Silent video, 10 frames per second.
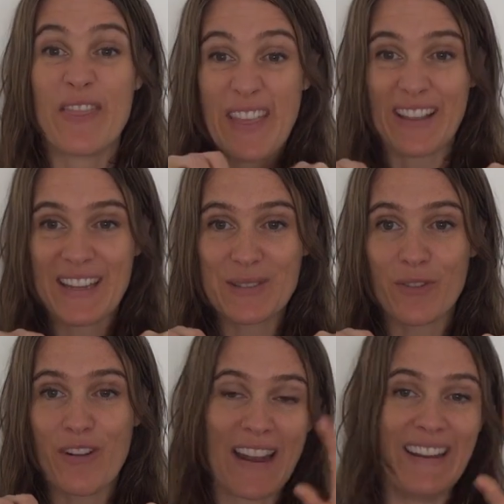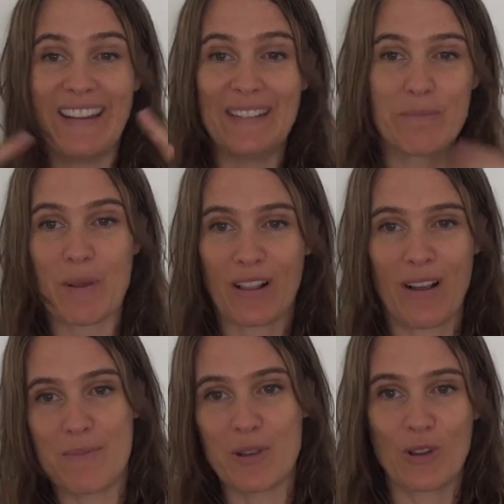the kids would run in, be
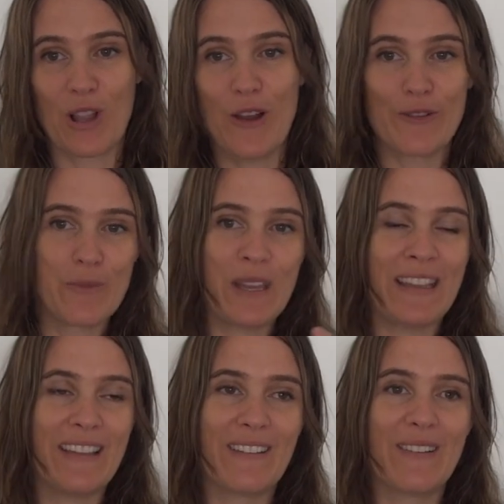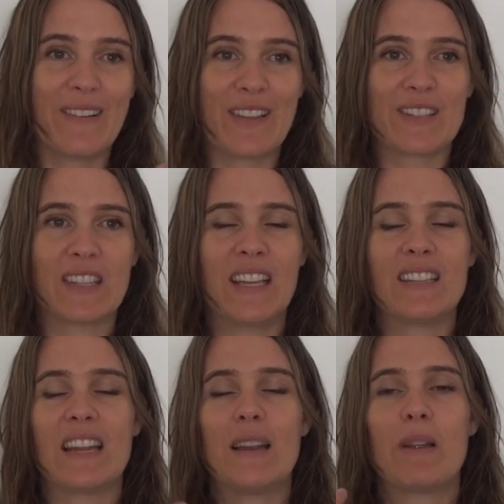climbing all over me or all those
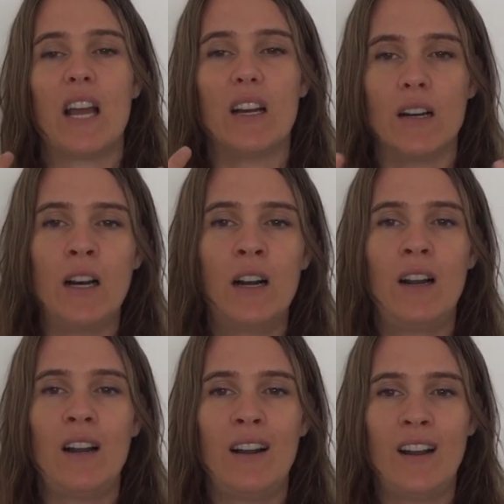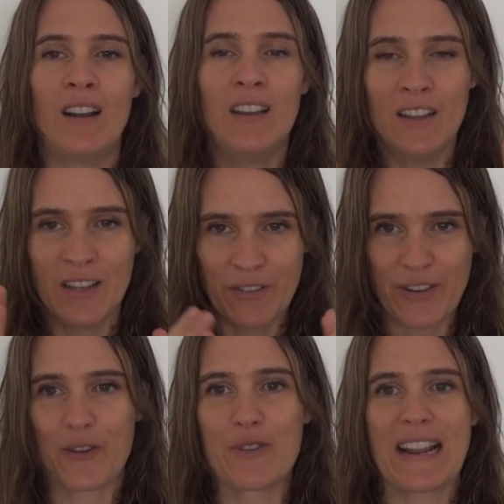things. And I'd be like,
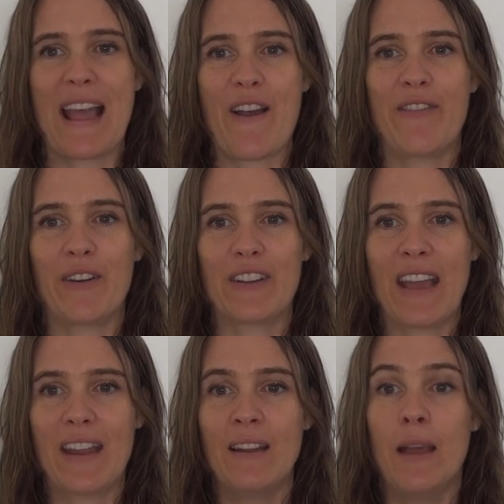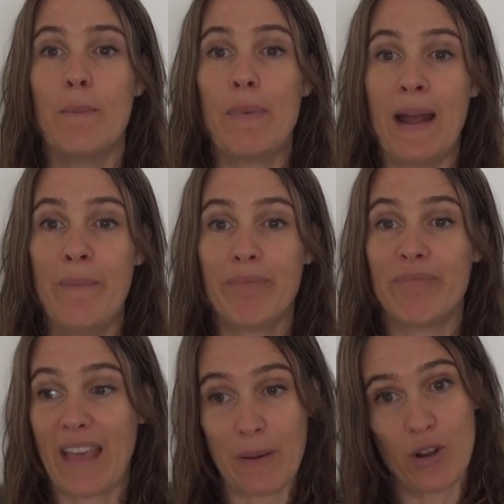feel really how I felt again. Bam,
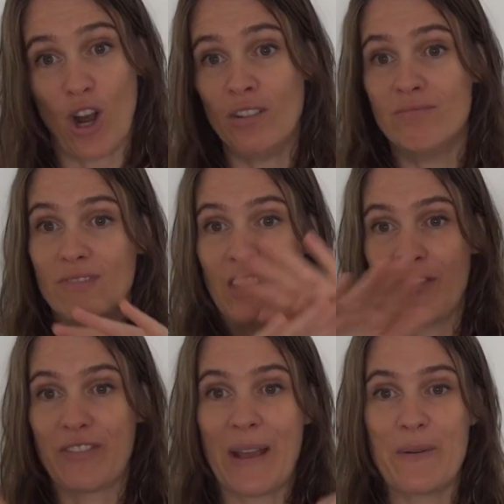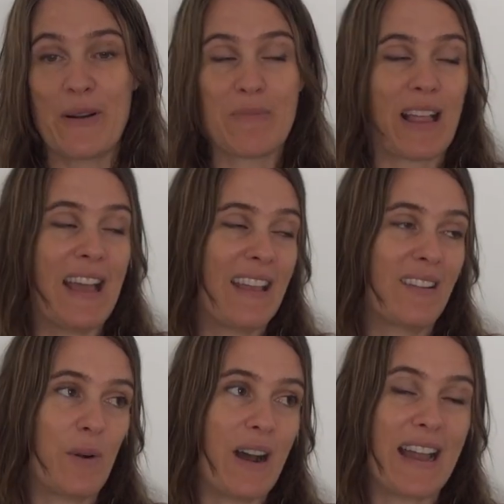they were gone. Off they were
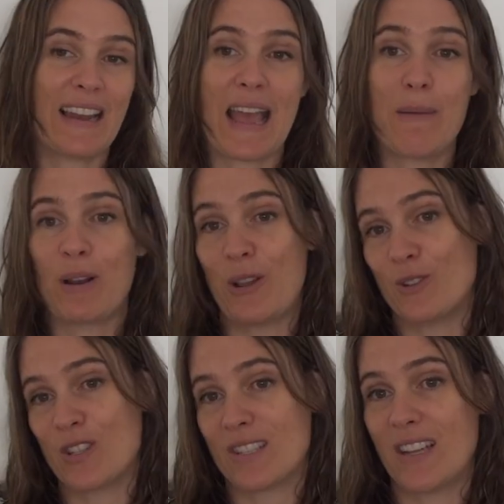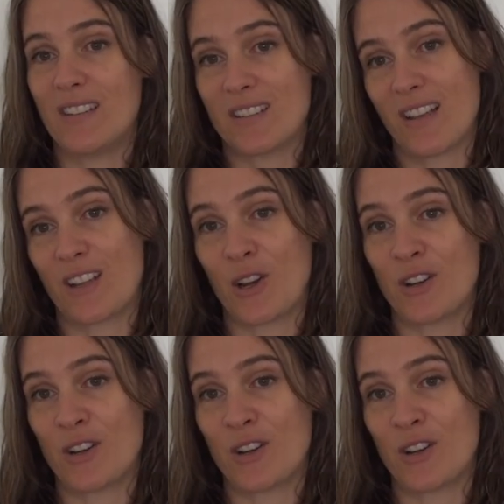playing quietly, happily, or just they'd just like